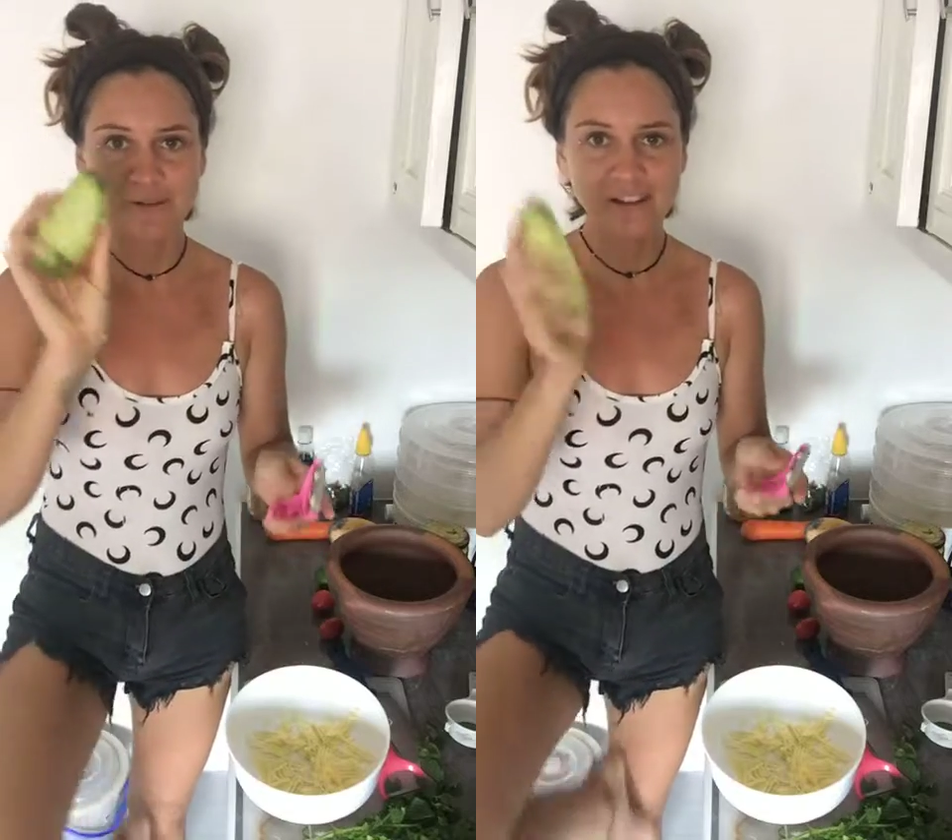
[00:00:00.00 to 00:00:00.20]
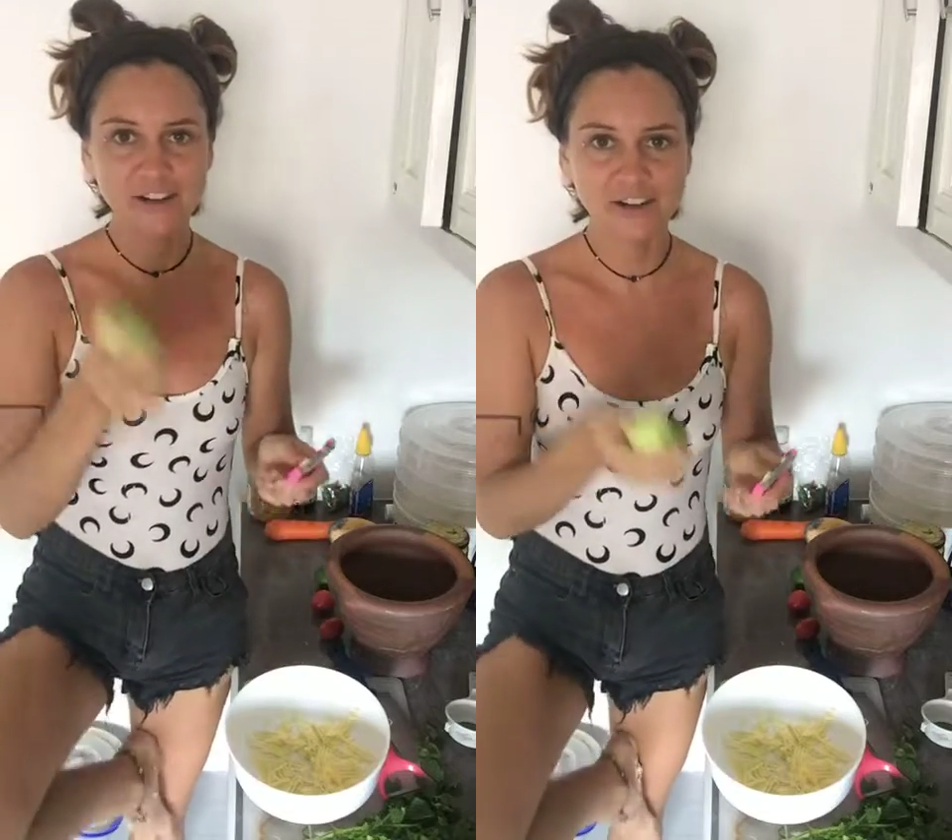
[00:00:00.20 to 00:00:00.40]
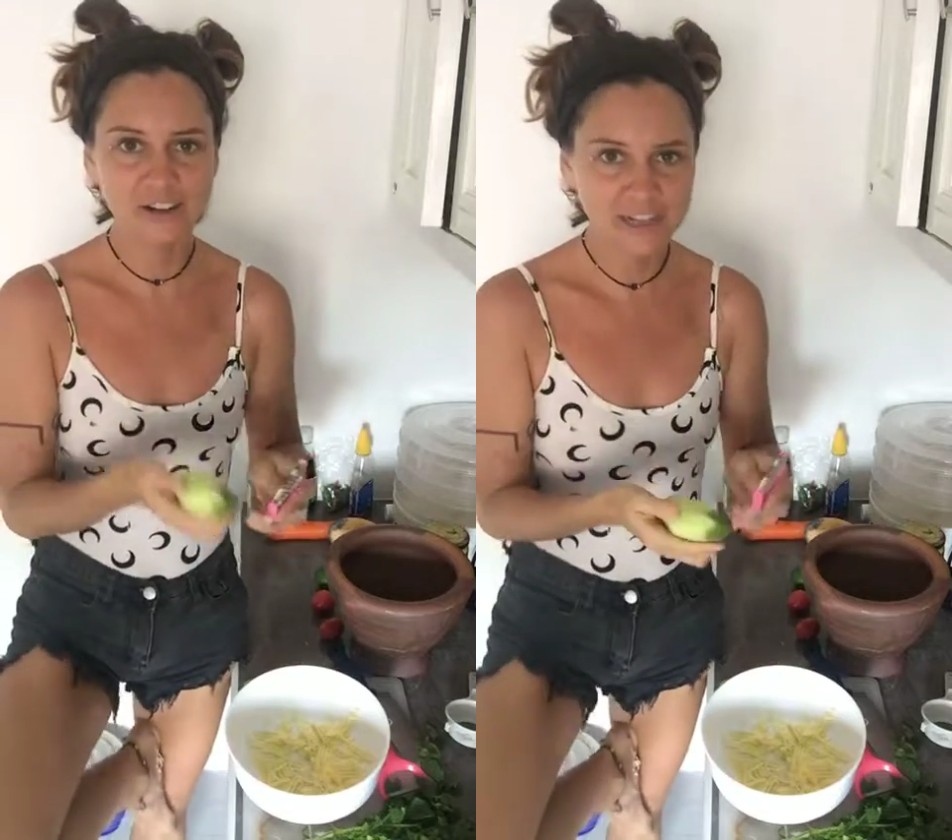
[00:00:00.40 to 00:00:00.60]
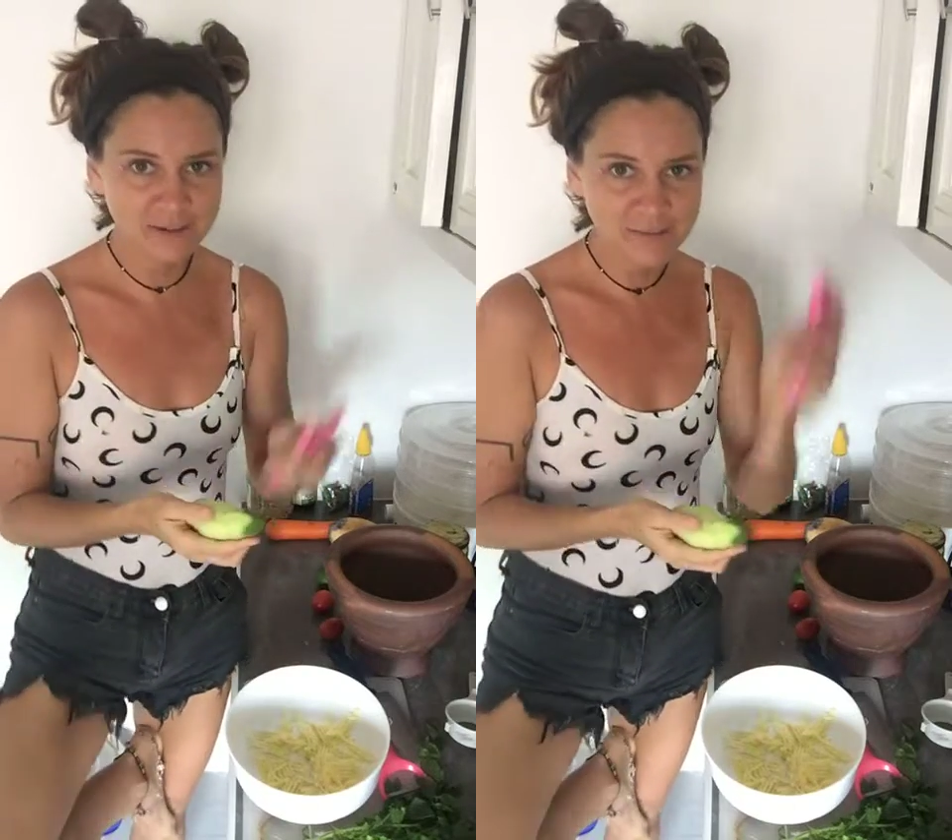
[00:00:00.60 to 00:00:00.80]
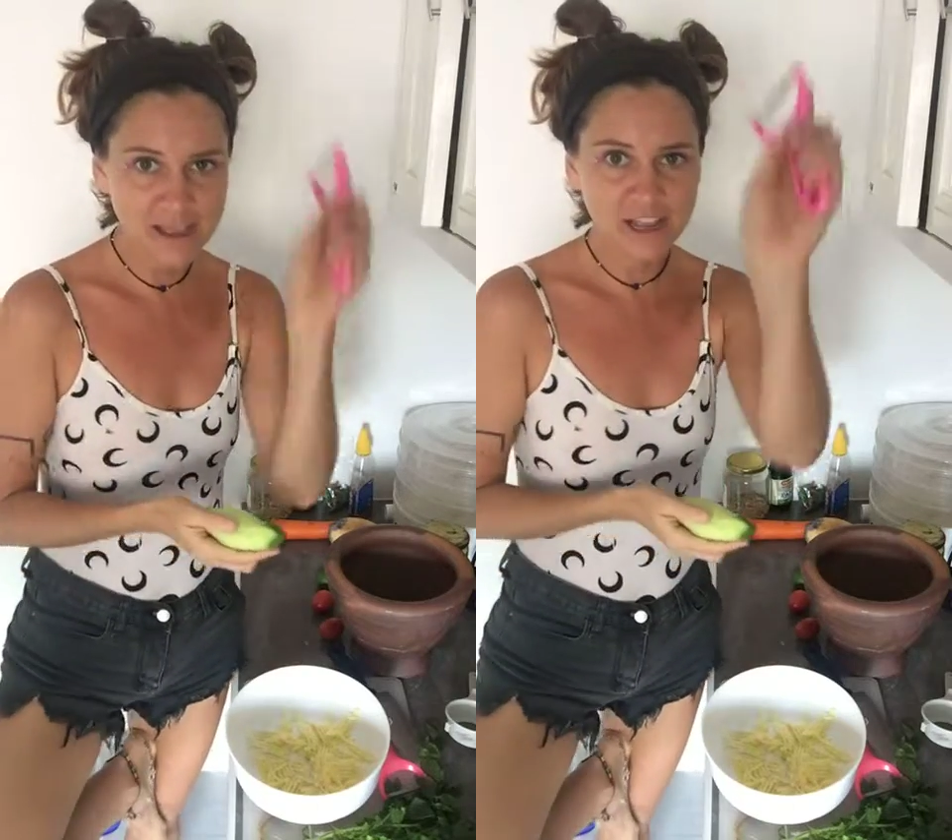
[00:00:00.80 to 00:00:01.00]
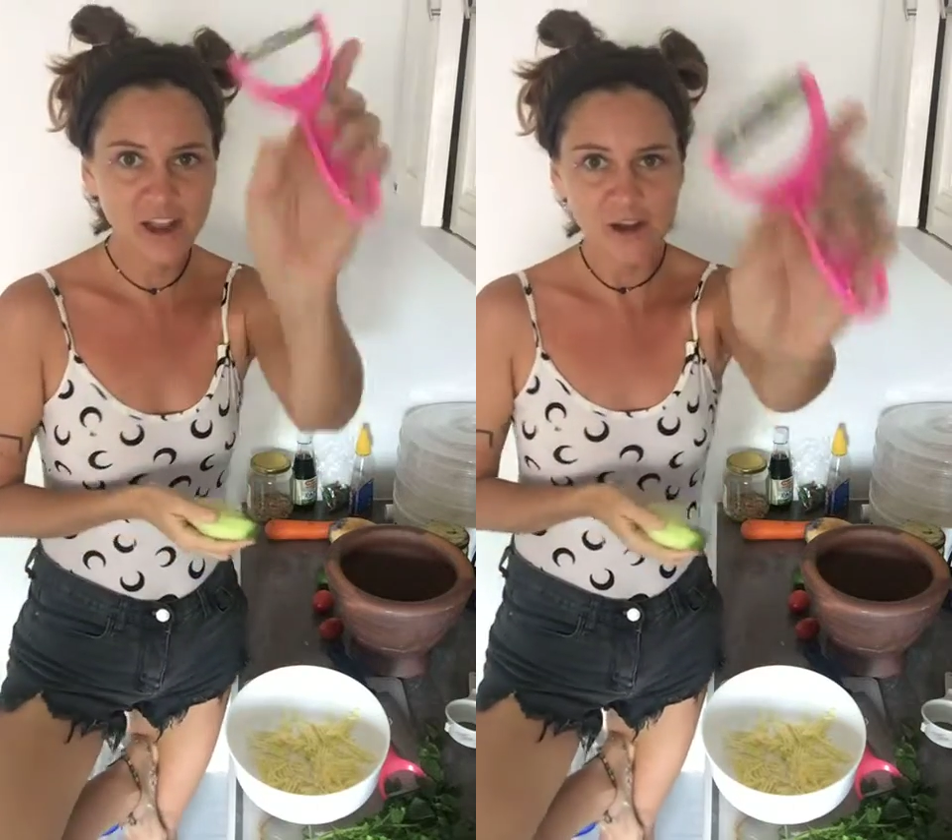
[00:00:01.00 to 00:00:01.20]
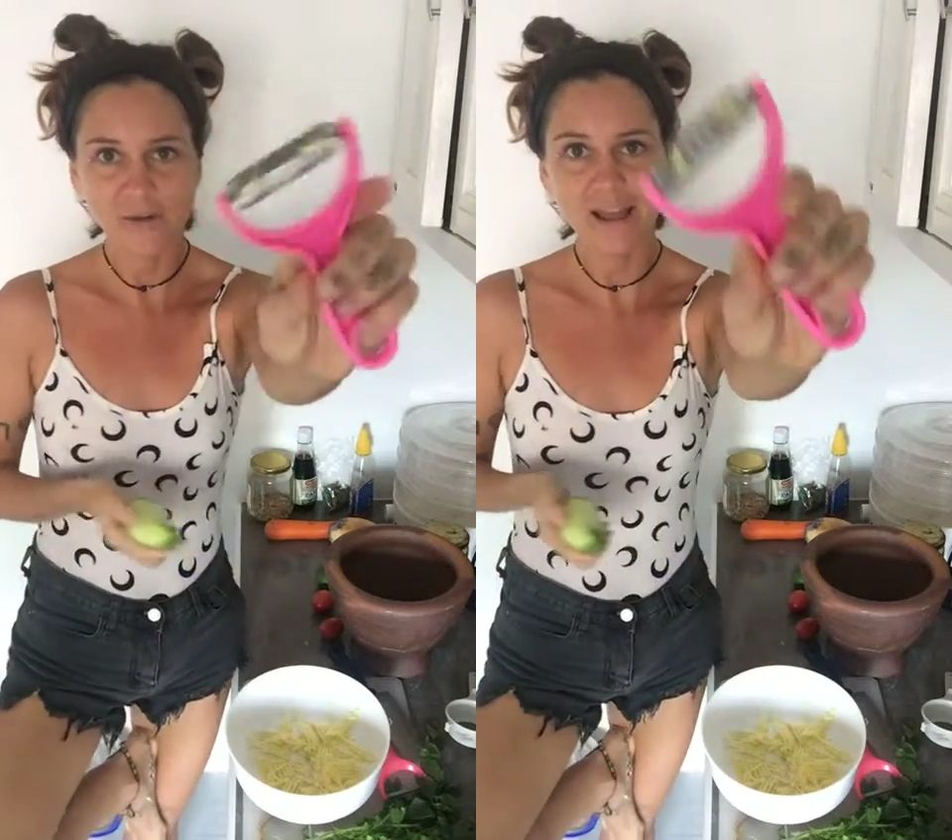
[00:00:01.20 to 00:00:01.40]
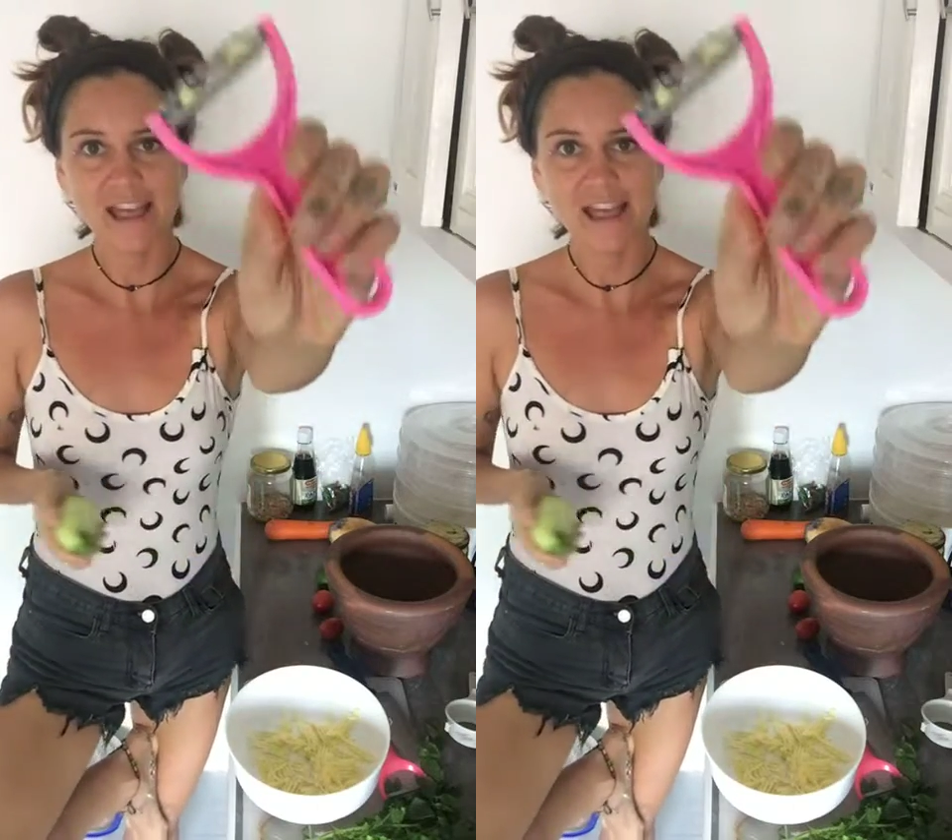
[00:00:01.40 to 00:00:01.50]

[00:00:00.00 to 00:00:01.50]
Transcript: with our green mango